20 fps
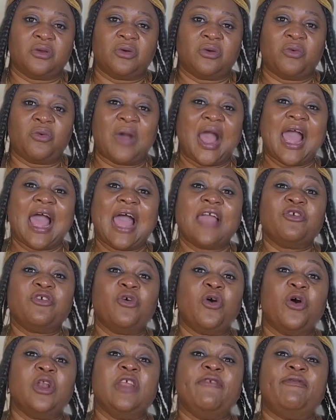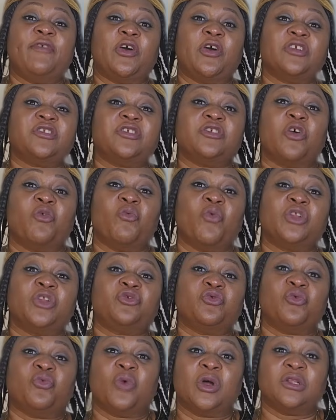Why are you only focusing on
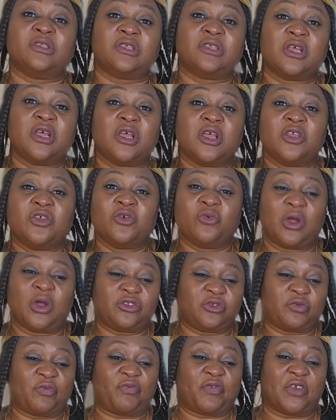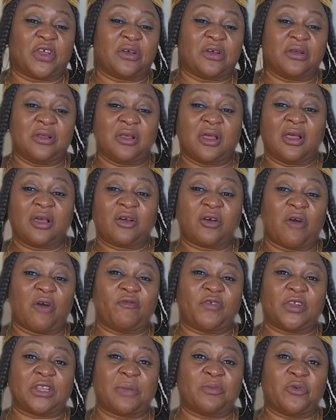what you want? You want to feel
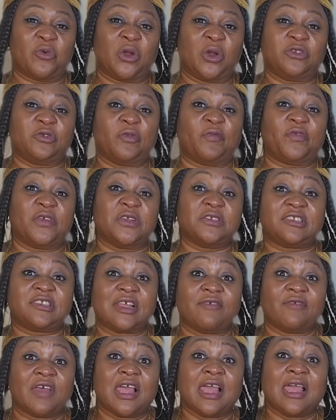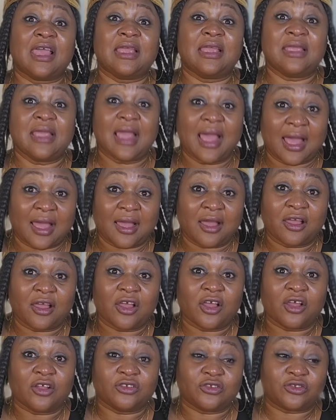comfortable. You want to feel safe. Here,
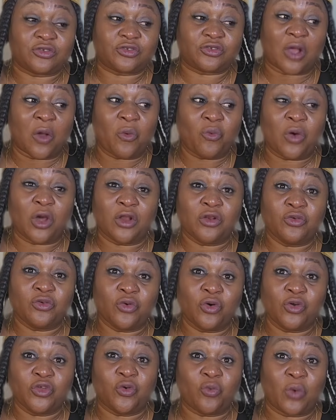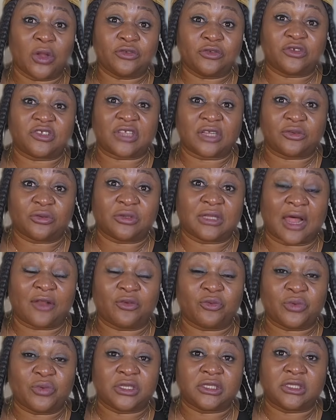someone who you want to settle
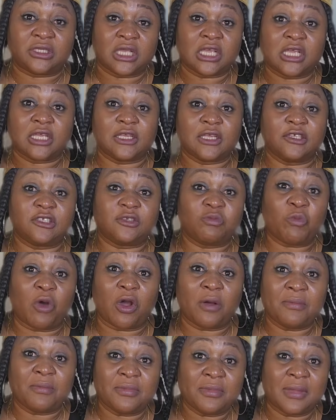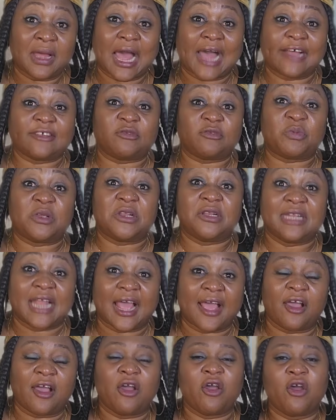down with, his mom has been
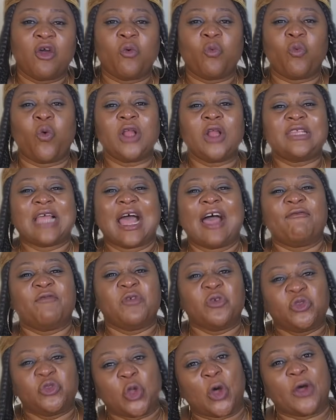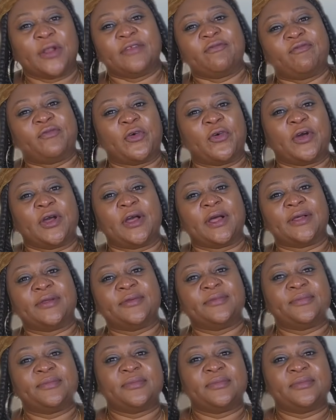there. What have you done for her?